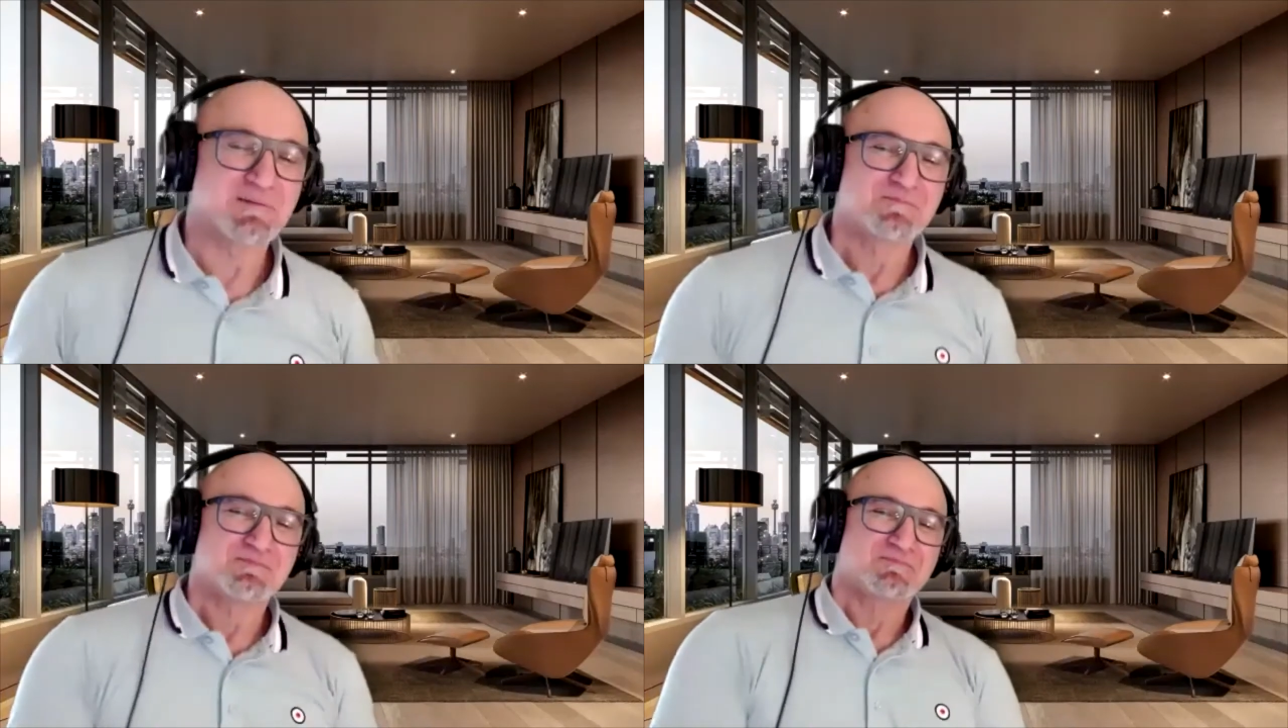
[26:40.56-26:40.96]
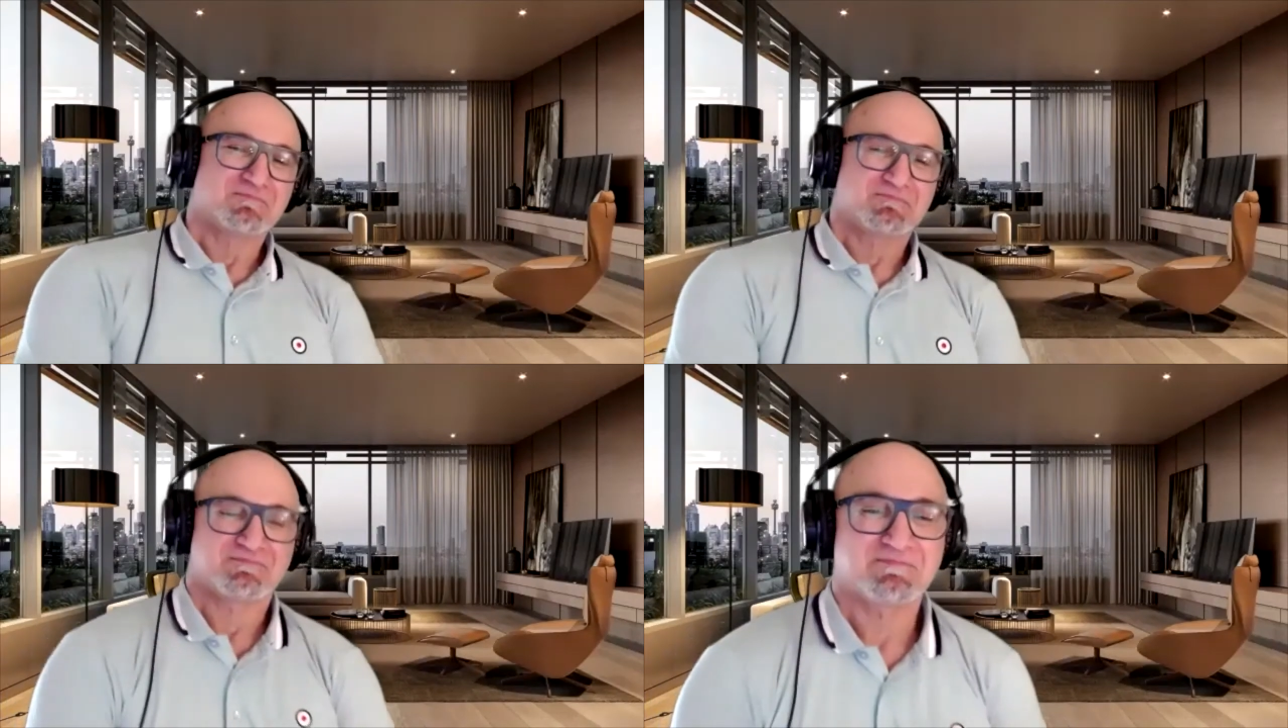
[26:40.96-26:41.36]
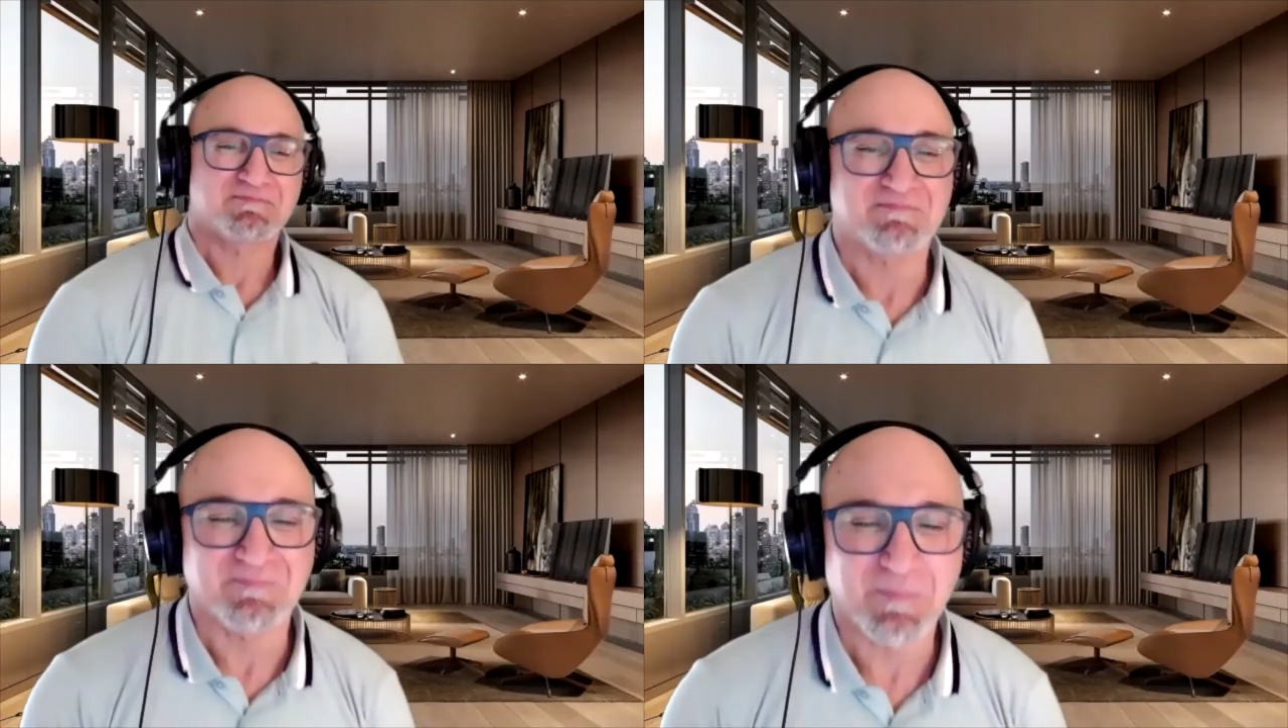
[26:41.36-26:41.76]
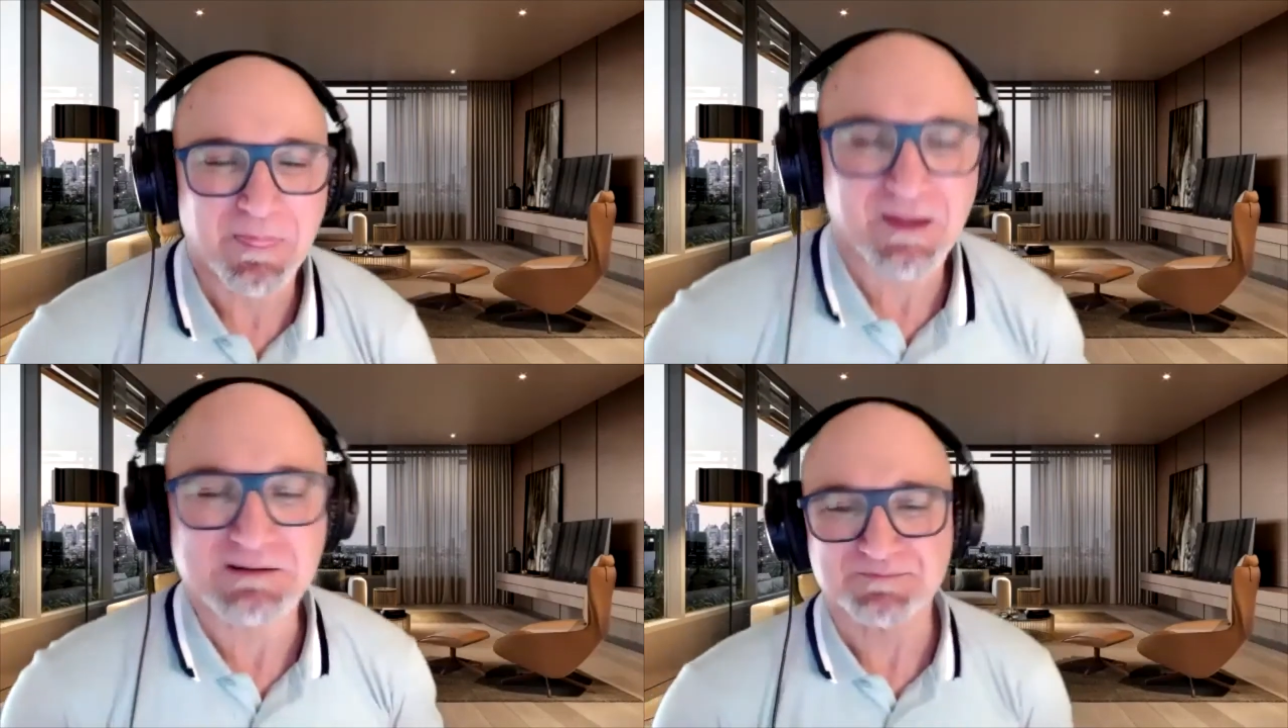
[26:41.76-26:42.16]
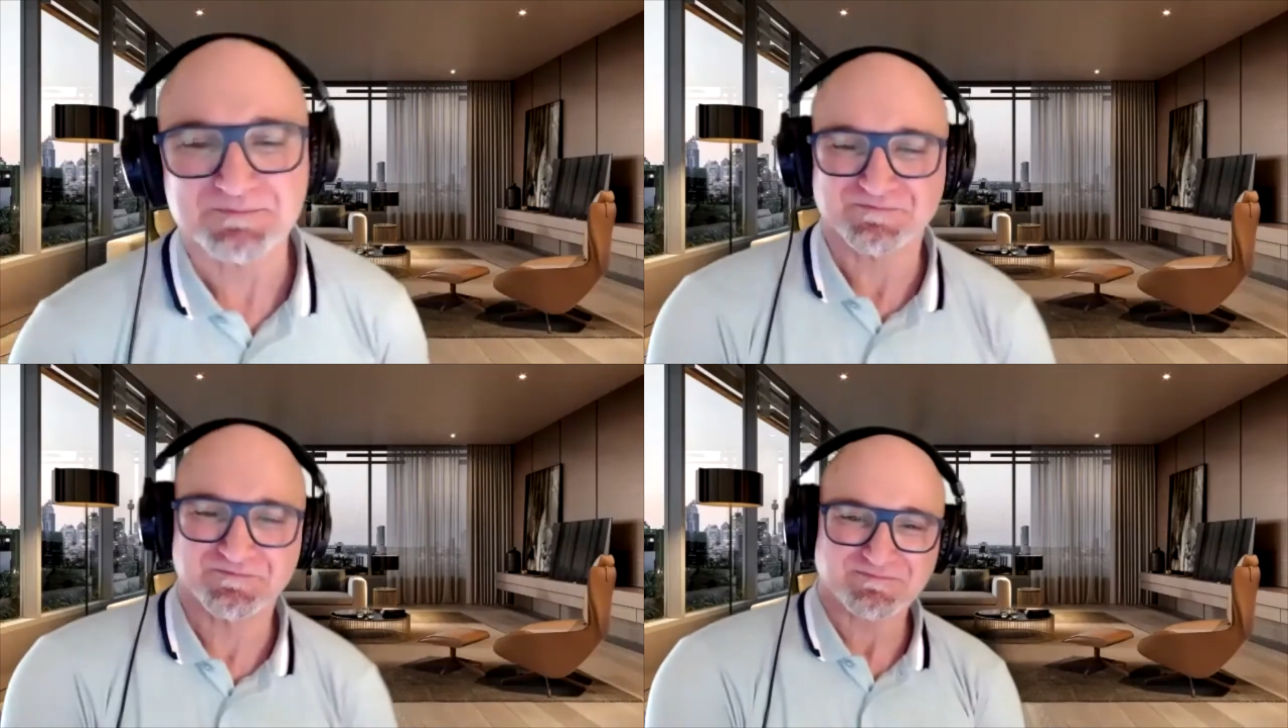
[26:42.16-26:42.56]
I know that I've seen some of my
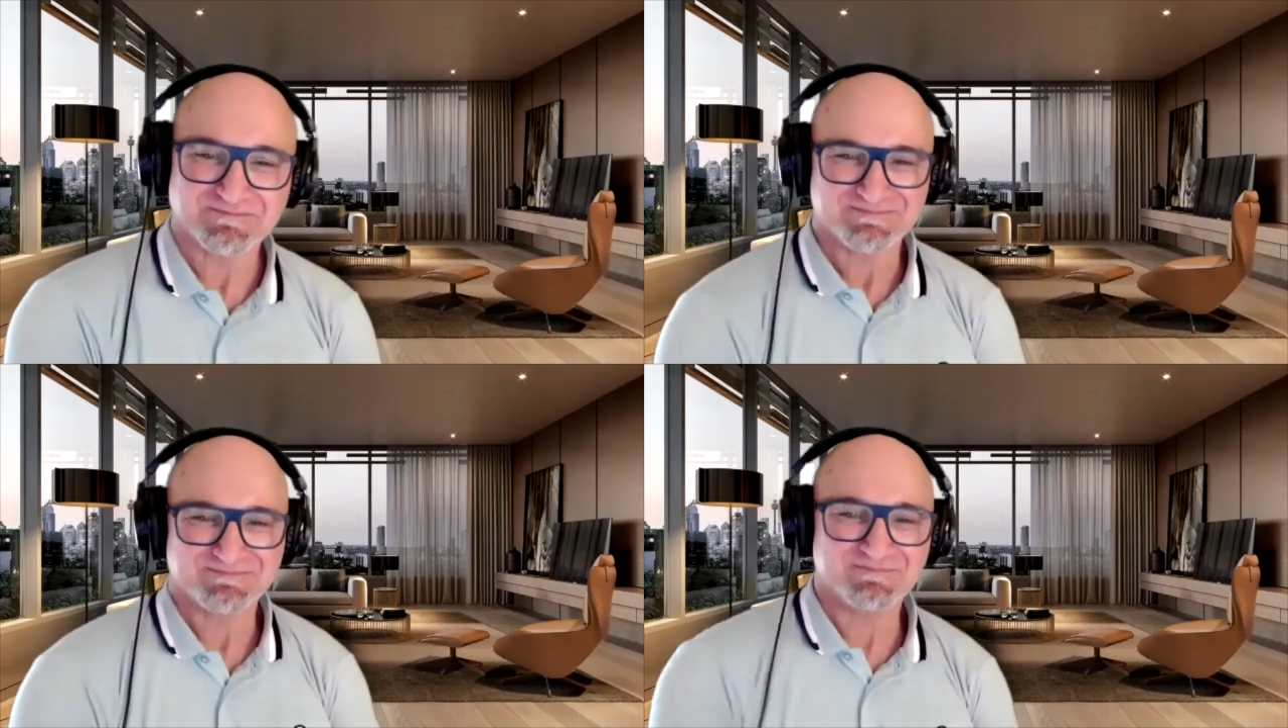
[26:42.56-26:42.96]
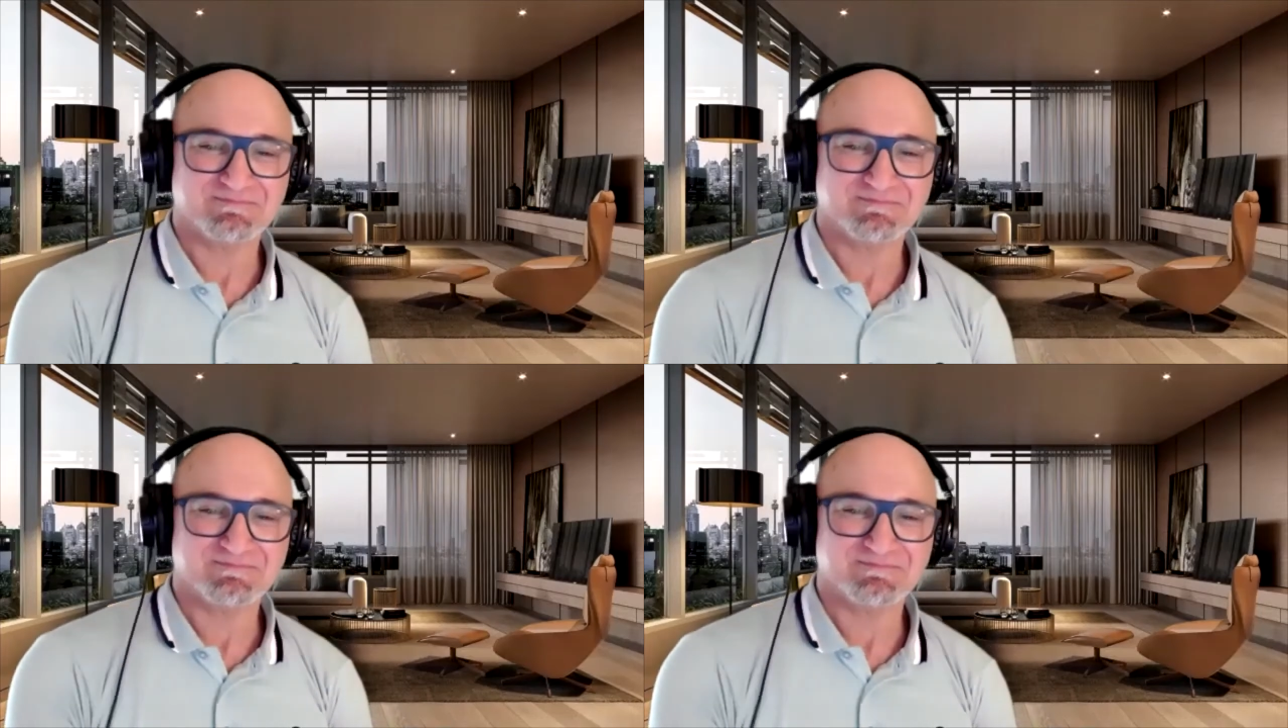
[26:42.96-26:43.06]
castmates go